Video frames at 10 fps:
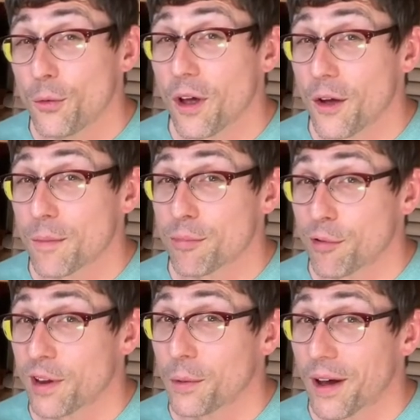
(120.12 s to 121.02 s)
going
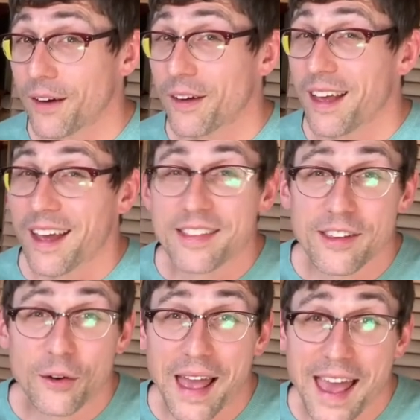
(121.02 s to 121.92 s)
pretty well
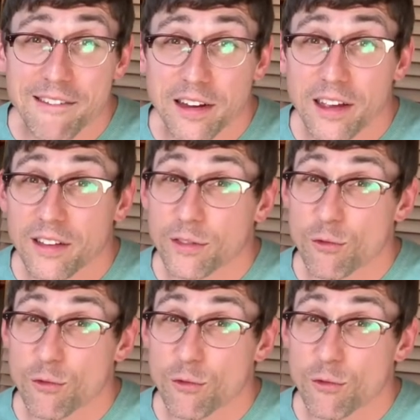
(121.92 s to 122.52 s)
until Erica's